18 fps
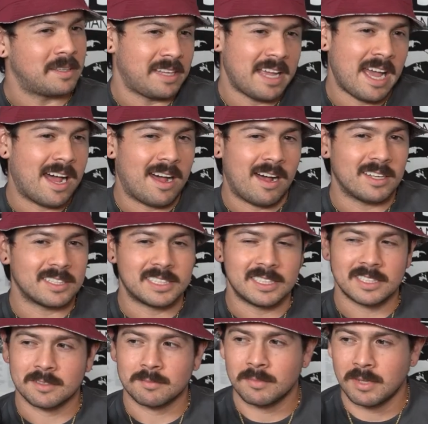Yeah,
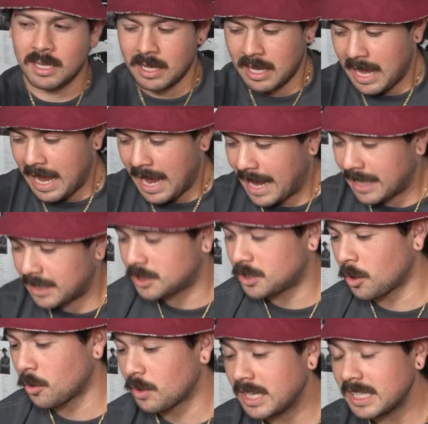autism. And
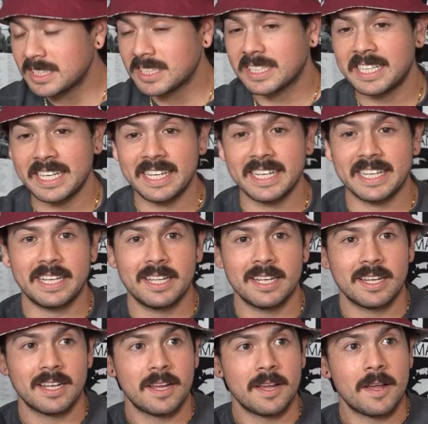so this kid
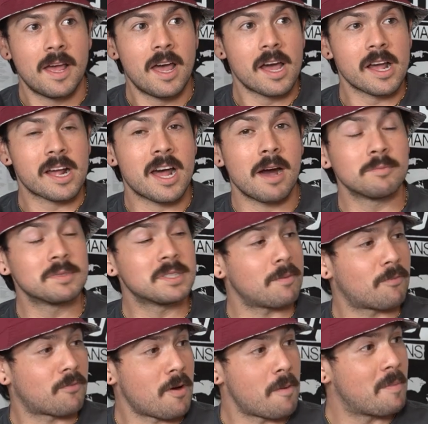comes
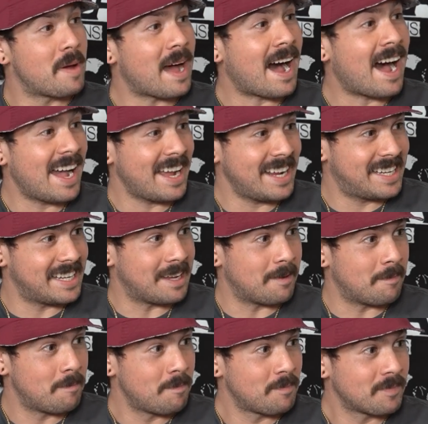up from behind
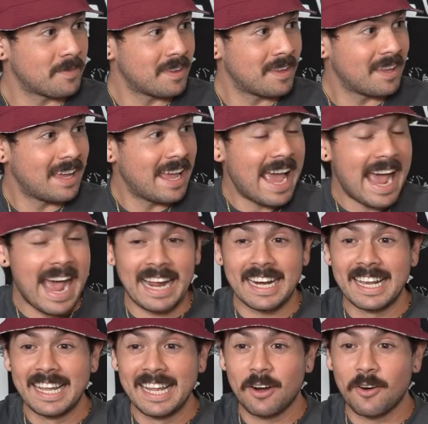him. Damn.
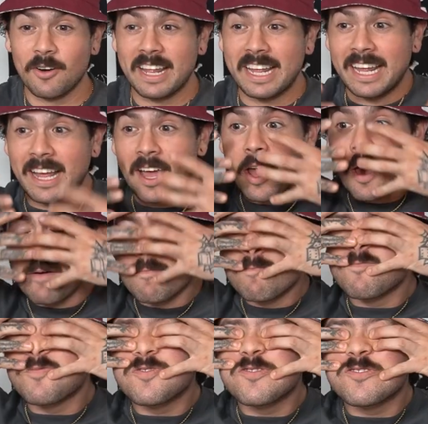And literally
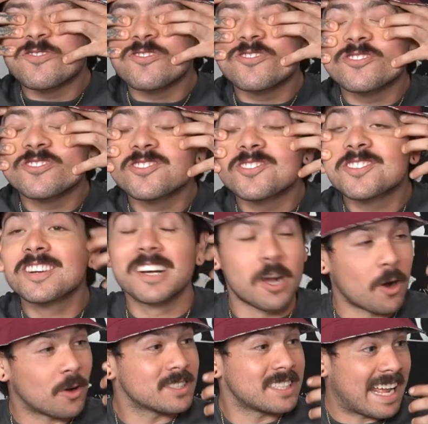
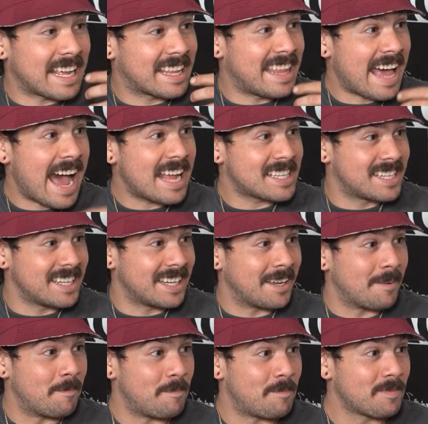goes like that to
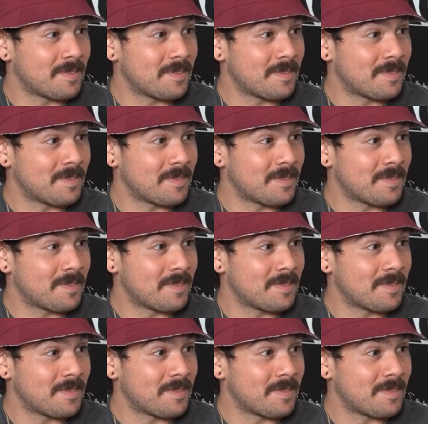him.